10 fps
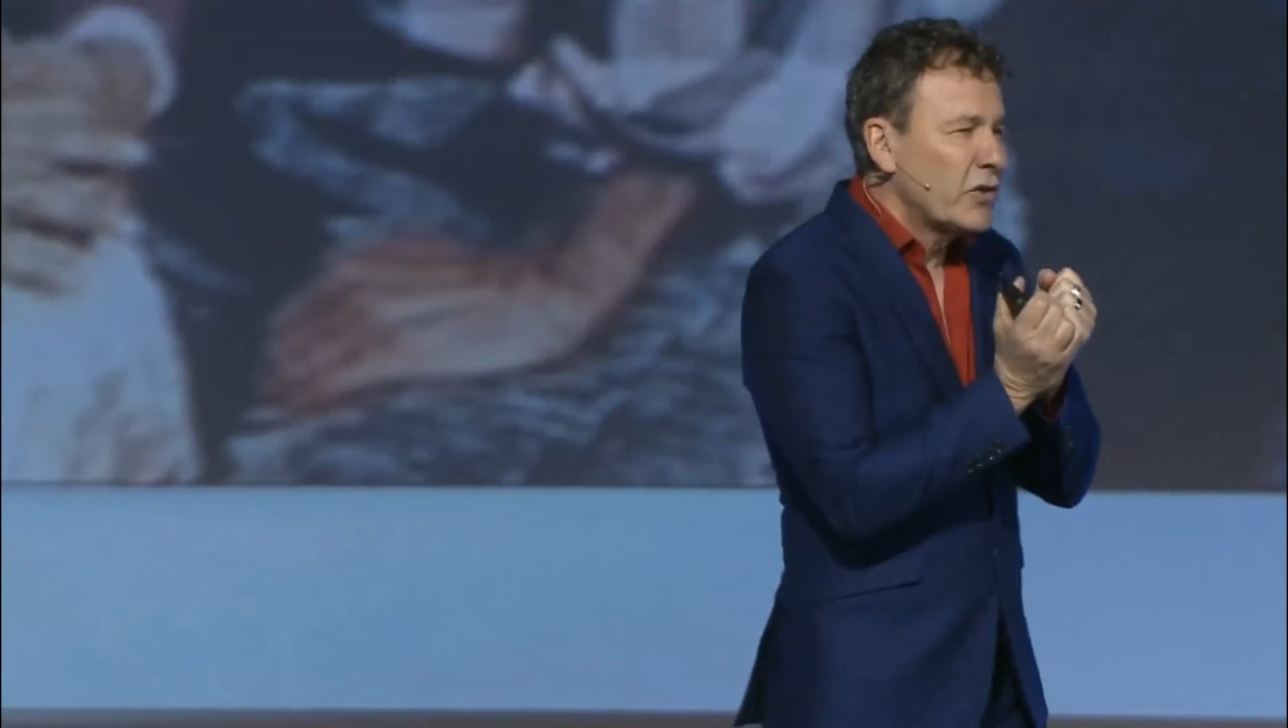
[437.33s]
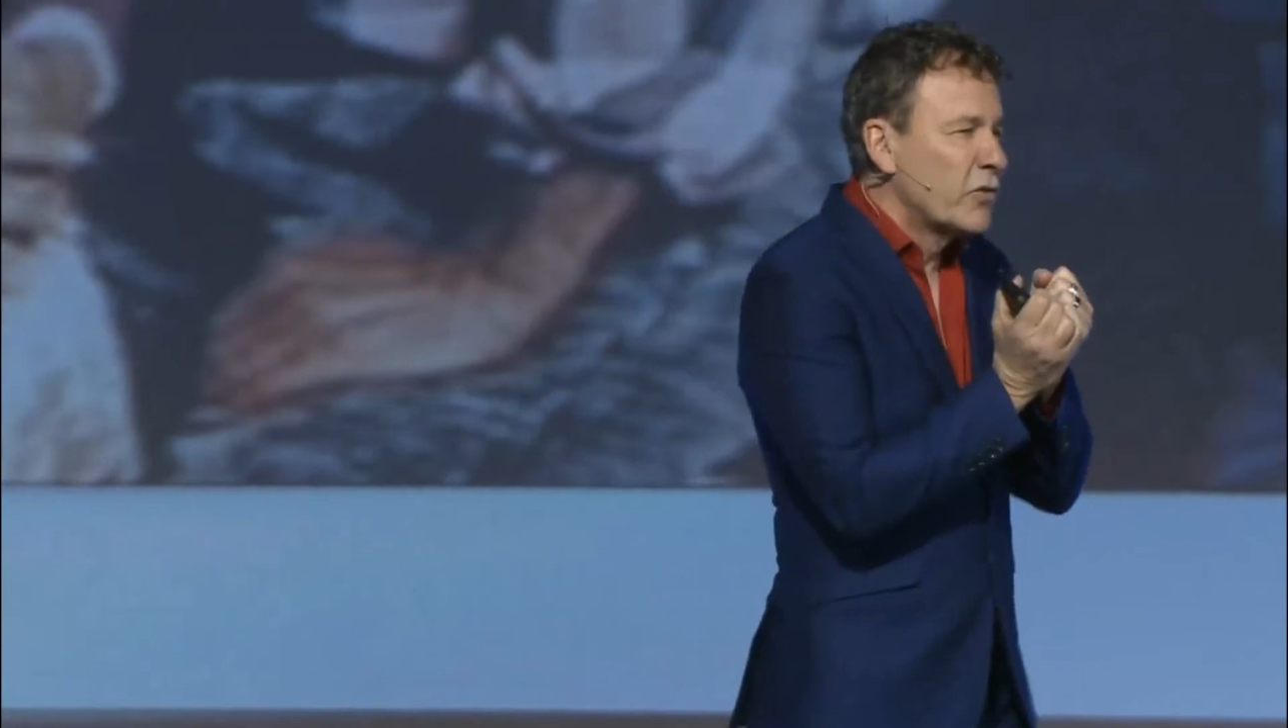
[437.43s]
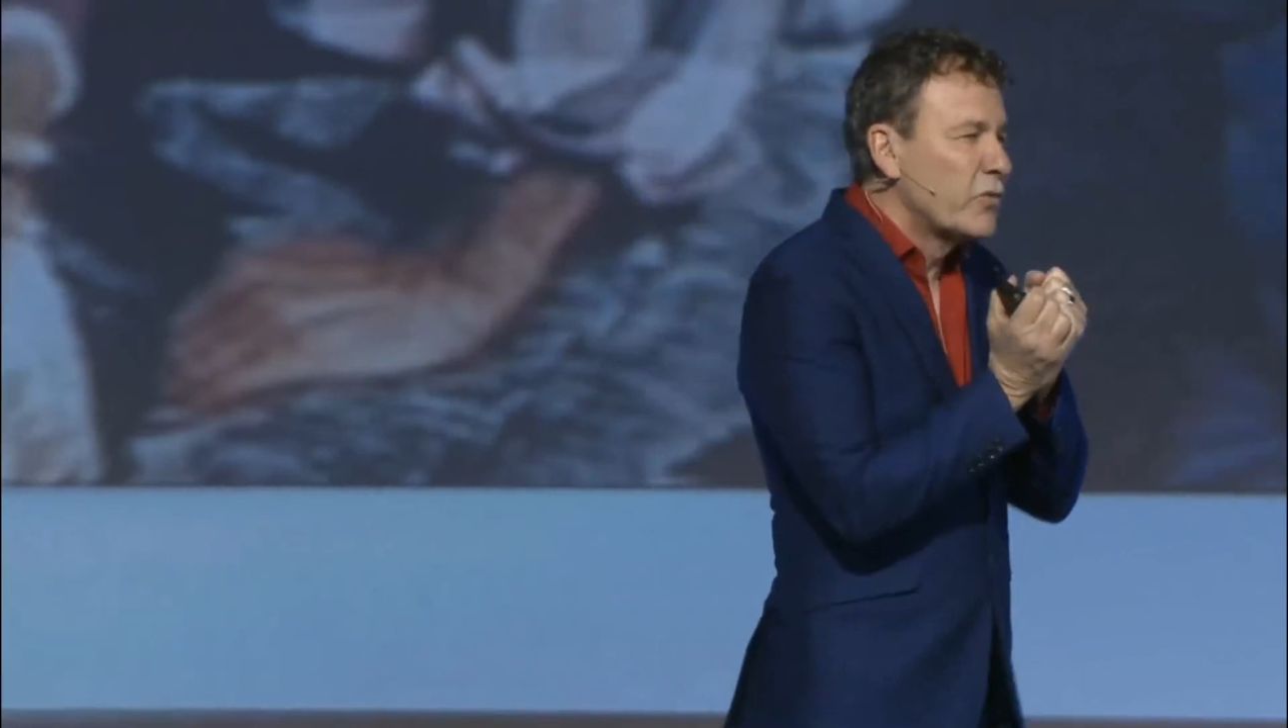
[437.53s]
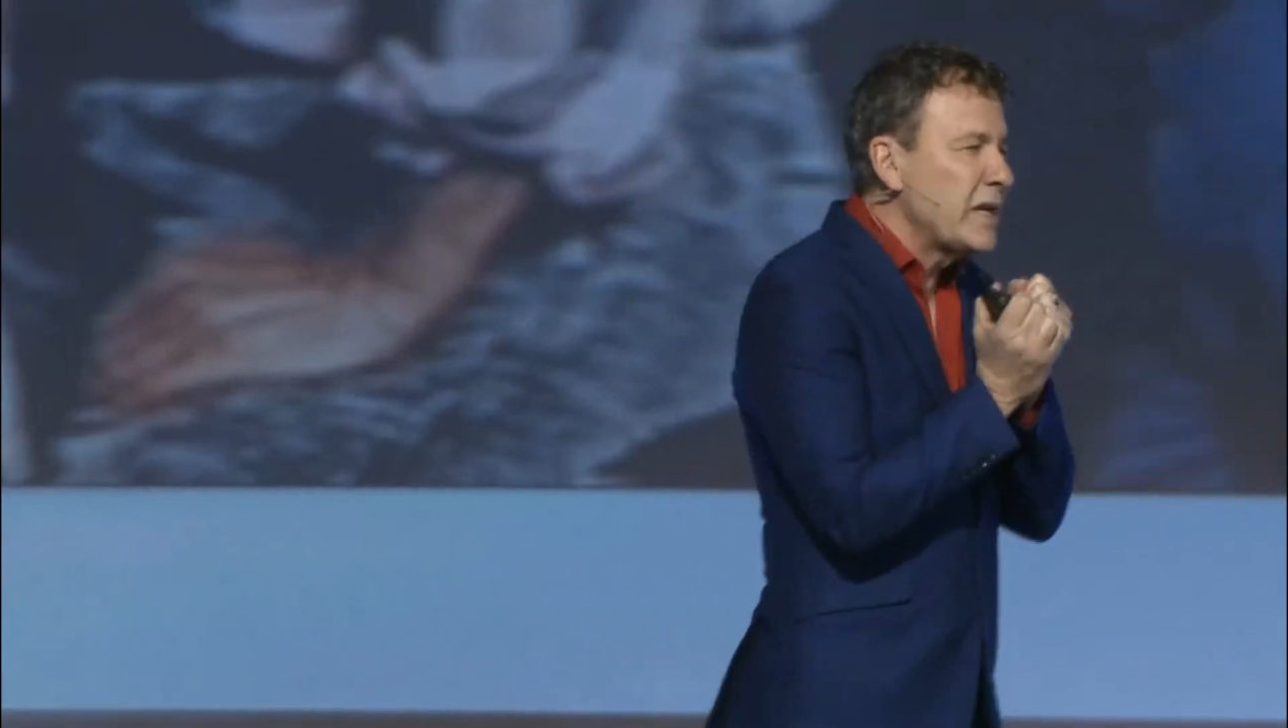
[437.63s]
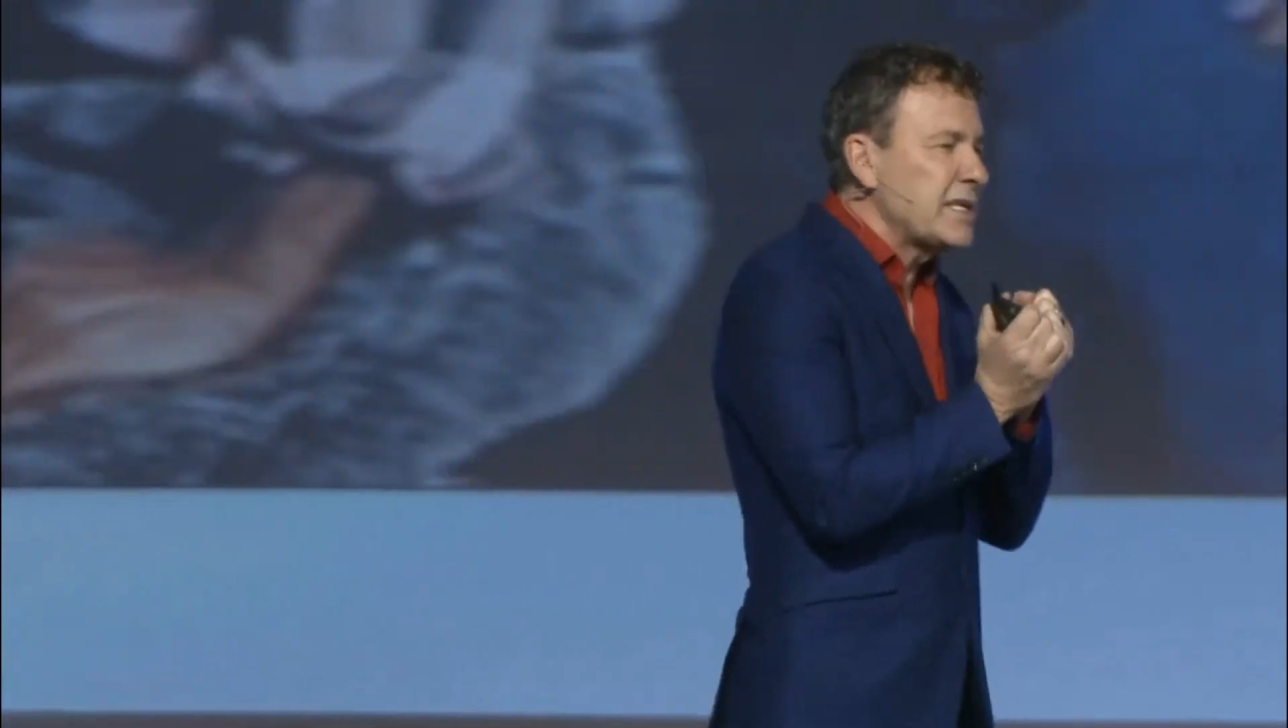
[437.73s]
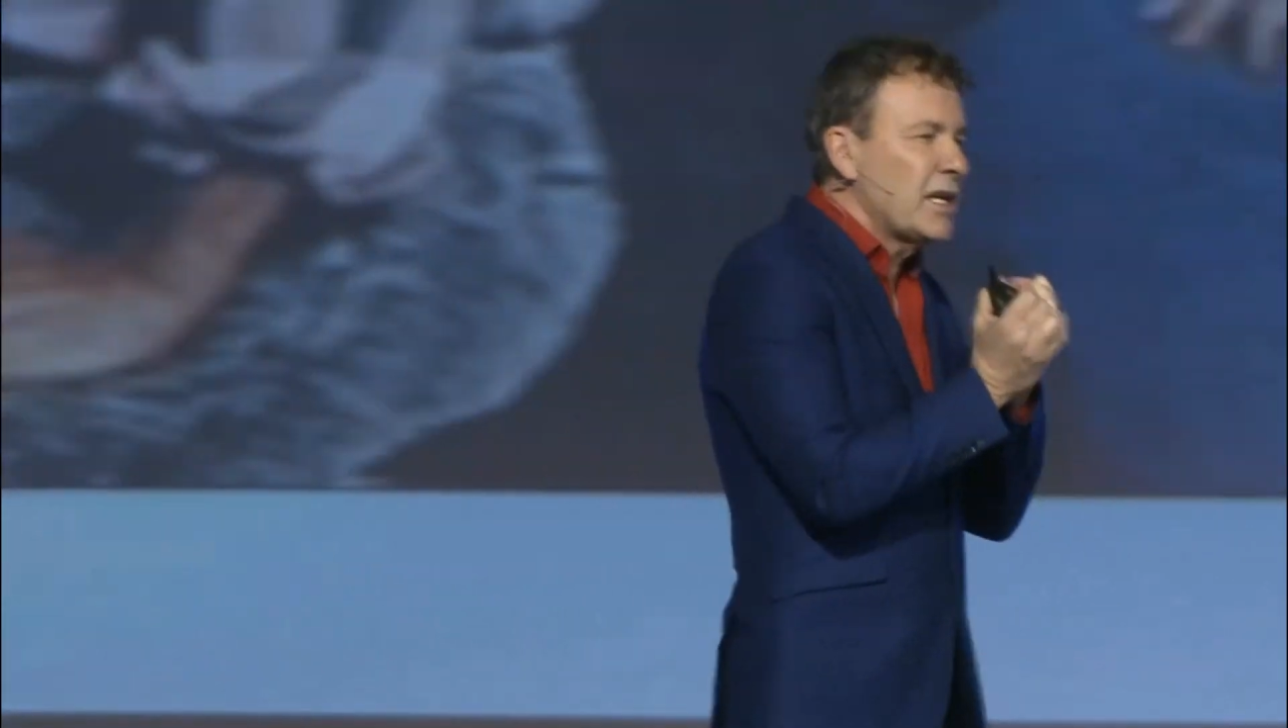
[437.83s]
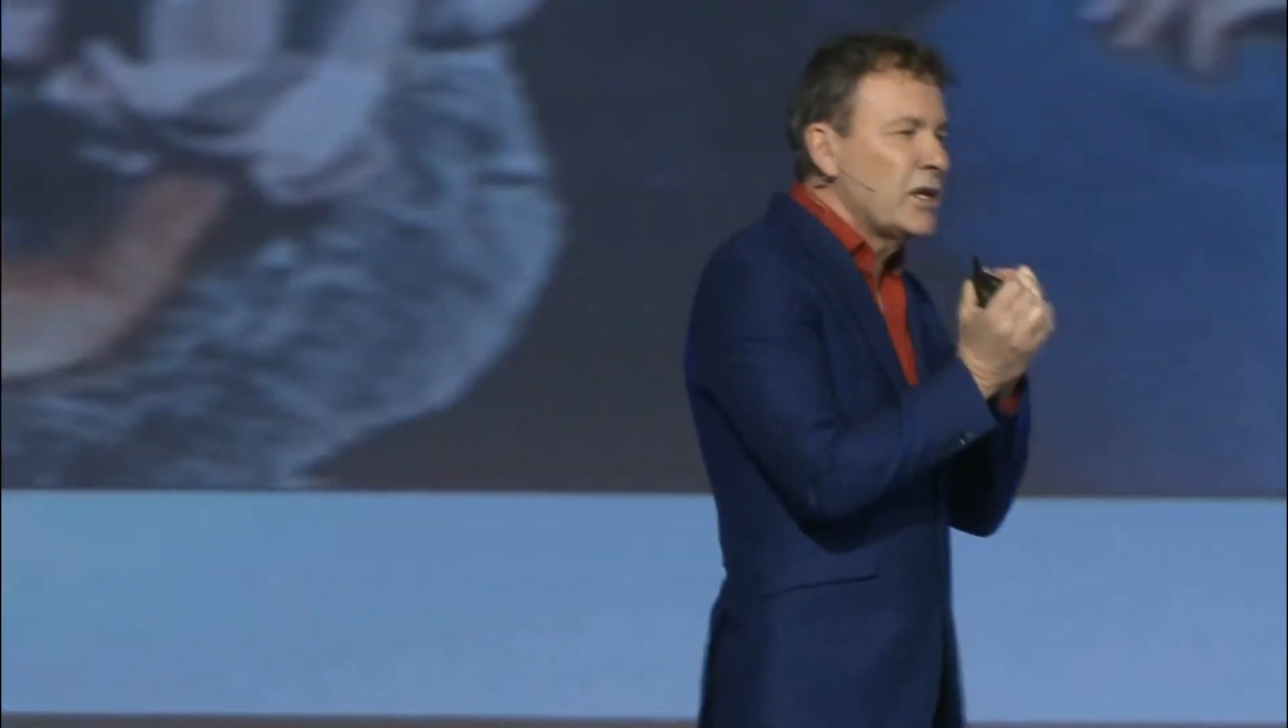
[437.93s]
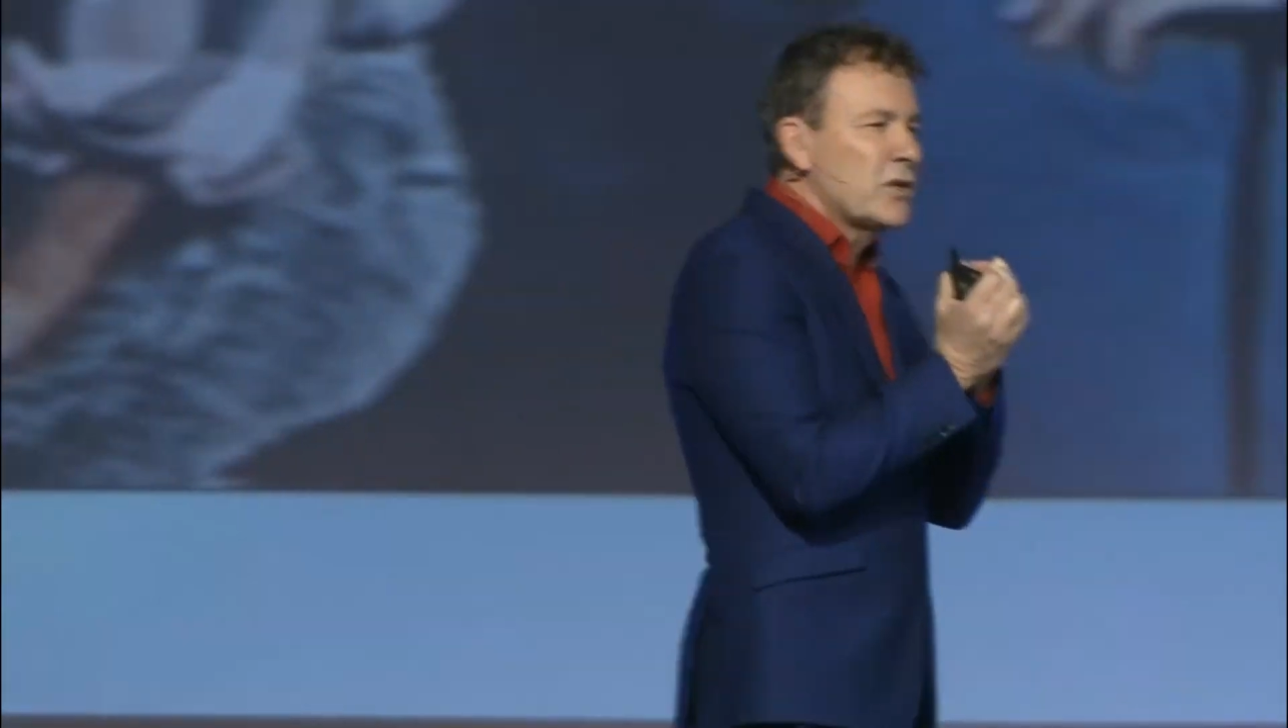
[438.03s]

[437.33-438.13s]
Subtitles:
retailers,